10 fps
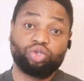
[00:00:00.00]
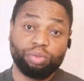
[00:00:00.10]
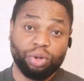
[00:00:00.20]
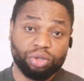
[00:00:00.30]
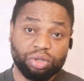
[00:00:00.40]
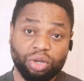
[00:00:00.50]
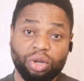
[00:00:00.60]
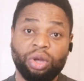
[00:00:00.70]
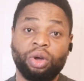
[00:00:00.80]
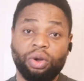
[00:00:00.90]
tumors.
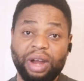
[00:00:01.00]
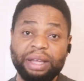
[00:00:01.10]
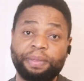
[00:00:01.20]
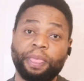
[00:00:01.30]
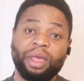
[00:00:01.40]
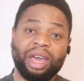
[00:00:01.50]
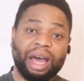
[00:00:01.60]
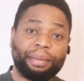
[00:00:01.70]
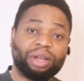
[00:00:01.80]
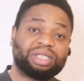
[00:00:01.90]
All right,
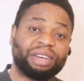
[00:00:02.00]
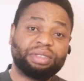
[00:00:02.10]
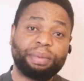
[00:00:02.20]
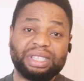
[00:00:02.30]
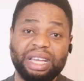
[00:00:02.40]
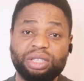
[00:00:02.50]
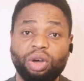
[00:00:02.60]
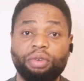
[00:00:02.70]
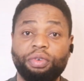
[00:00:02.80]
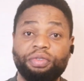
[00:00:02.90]
about 7%
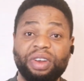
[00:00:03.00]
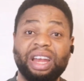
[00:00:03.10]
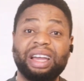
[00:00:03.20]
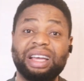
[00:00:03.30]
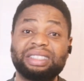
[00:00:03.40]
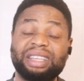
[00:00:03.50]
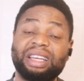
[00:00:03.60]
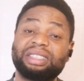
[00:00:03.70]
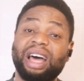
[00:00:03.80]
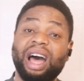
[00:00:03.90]
of ovarian
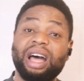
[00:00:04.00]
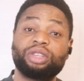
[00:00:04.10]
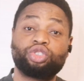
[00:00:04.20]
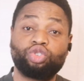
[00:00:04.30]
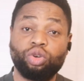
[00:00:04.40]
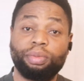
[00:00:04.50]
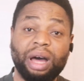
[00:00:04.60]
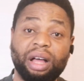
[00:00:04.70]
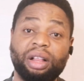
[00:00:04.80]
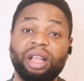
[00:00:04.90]
cancers are
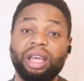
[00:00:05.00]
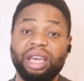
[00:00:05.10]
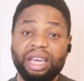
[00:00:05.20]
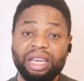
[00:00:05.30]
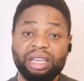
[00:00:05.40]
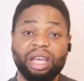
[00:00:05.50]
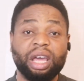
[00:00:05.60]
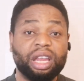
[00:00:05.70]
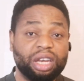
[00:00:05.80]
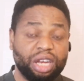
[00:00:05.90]
stromal
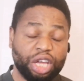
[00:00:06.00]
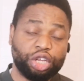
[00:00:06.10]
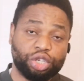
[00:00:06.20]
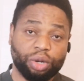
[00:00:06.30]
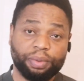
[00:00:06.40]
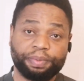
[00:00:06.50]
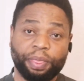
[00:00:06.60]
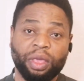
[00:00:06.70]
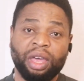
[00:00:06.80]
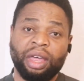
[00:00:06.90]
in nature.
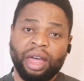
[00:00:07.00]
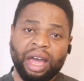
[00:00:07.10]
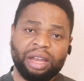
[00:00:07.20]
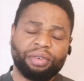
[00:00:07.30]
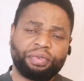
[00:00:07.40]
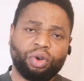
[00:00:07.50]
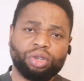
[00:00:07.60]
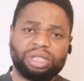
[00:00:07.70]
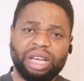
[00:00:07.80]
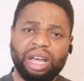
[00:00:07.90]
And of
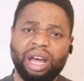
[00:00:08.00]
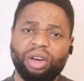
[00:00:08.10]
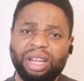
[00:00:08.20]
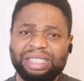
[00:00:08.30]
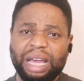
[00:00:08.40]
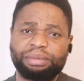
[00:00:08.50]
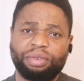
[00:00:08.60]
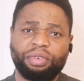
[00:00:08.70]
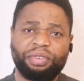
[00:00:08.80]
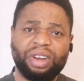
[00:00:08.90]
course, other types
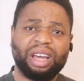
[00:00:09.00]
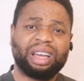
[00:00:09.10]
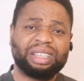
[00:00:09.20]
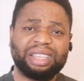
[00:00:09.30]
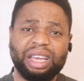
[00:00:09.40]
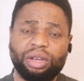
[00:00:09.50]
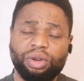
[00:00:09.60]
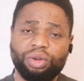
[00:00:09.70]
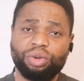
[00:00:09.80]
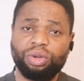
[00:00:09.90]
of ovarian cancer
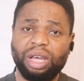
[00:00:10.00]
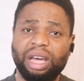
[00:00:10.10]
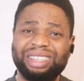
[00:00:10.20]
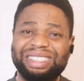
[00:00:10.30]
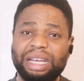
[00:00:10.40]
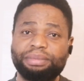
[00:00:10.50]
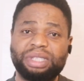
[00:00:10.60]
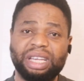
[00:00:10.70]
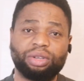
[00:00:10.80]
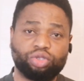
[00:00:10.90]
include germ
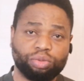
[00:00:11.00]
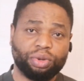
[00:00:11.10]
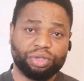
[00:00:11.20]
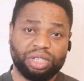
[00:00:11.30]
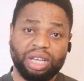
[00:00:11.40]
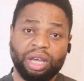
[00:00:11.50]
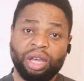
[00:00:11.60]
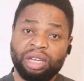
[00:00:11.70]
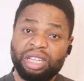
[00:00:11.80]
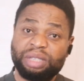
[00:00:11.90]
cell tumors.
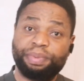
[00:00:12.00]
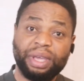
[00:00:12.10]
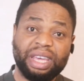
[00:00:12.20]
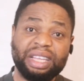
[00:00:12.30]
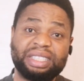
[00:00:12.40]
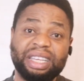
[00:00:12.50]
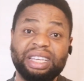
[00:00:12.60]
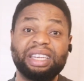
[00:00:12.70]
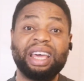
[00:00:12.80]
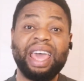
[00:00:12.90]
This begins
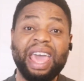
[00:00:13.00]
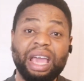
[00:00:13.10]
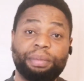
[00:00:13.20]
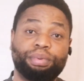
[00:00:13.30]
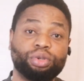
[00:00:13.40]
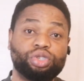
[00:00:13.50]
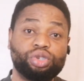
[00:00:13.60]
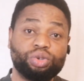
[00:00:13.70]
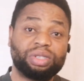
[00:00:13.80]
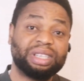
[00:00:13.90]
in the egg
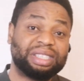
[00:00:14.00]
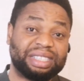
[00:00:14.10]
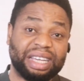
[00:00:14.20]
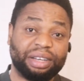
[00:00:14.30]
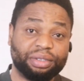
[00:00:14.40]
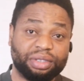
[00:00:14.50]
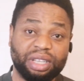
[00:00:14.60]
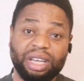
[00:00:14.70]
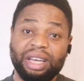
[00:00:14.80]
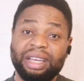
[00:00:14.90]
producing
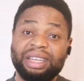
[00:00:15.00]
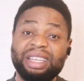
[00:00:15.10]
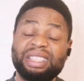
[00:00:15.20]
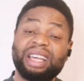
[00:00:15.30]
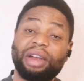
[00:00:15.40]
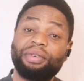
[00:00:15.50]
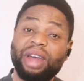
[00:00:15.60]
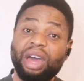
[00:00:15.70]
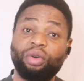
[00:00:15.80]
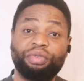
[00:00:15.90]
cells. These are
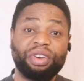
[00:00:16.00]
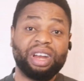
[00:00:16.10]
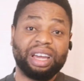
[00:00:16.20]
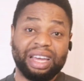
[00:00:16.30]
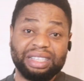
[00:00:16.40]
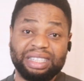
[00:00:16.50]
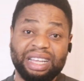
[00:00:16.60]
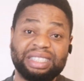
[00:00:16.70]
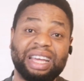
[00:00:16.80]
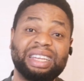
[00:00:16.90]
rare ovarian
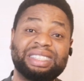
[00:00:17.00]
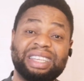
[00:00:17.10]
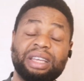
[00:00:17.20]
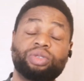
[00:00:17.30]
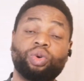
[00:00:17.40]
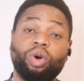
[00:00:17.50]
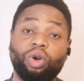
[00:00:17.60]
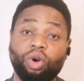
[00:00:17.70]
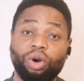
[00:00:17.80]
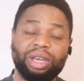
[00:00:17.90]
cancers and they tend to
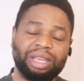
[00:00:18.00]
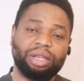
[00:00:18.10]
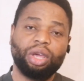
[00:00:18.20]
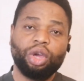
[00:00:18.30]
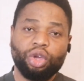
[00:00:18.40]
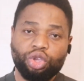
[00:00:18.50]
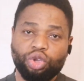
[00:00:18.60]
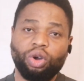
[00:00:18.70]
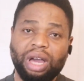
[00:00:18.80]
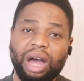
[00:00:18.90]
occur in
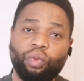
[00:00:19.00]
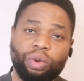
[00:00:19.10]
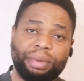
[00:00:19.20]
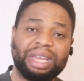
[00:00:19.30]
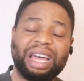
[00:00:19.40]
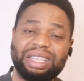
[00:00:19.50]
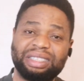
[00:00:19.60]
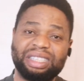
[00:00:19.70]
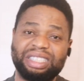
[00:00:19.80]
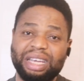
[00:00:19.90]
younger women. That
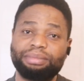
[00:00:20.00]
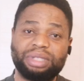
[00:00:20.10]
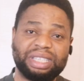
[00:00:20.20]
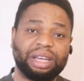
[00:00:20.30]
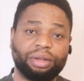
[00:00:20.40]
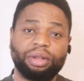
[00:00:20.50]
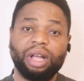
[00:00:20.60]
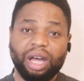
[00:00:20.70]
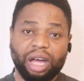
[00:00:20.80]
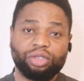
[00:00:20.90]
is the germ cell
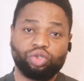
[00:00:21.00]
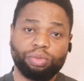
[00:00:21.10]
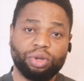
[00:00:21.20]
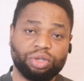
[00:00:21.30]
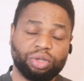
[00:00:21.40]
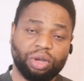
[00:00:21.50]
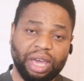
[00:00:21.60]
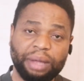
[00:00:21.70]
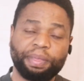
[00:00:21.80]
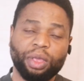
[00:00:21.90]
tumors.
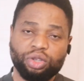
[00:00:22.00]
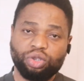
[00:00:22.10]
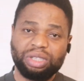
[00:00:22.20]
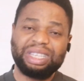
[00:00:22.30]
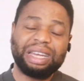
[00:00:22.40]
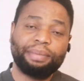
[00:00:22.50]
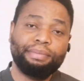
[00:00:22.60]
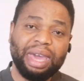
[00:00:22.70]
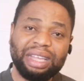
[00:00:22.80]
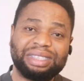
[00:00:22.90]
Okay, so these are the
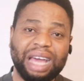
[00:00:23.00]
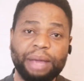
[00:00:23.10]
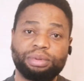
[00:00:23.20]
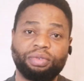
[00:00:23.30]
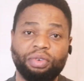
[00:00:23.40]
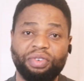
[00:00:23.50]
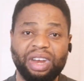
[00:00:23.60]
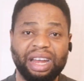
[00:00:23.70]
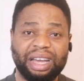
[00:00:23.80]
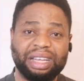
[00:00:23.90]
main types of
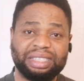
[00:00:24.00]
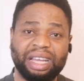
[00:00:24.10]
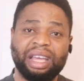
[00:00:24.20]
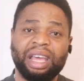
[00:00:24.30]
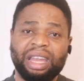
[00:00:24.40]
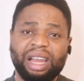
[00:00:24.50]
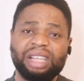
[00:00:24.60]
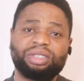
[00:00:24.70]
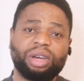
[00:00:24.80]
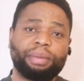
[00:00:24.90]
ovarian cancer. Now
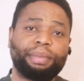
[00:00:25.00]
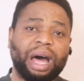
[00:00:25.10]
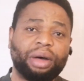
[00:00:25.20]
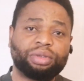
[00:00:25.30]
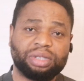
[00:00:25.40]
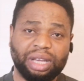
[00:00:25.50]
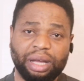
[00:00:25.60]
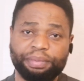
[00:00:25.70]
let's talk about